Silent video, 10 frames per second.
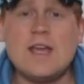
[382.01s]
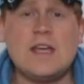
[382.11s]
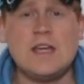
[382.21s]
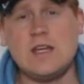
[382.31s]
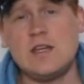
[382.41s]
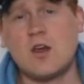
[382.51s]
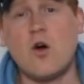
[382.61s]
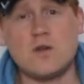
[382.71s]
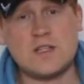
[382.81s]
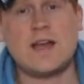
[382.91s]
in
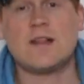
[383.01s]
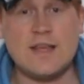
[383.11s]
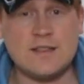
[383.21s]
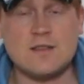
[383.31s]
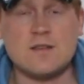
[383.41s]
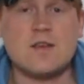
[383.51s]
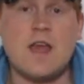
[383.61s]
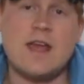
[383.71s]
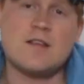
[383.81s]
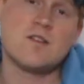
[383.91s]
contact lenses,
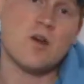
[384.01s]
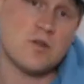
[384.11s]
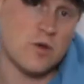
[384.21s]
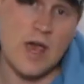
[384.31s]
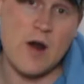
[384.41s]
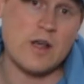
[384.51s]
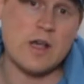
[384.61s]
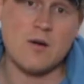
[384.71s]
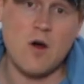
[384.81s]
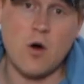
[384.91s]
and so I do
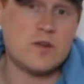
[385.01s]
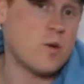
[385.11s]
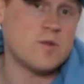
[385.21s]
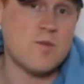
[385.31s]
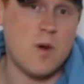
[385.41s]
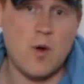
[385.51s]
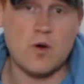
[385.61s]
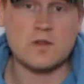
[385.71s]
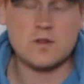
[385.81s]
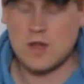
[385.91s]
carry eye drops in my
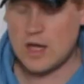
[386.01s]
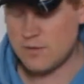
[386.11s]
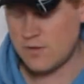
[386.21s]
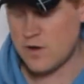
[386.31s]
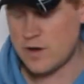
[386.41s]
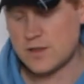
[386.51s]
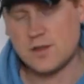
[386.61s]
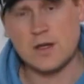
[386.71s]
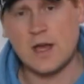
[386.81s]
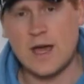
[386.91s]
pockets at
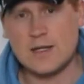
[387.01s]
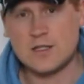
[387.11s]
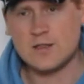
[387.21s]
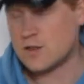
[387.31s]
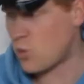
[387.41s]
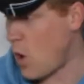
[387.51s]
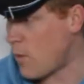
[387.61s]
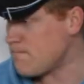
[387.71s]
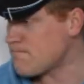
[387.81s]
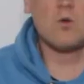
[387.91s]
various occasions as
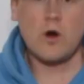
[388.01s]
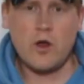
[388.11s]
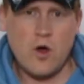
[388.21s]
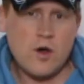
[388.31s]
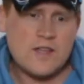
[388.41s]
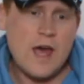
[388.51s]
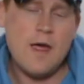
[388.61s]
well. Rightio guys,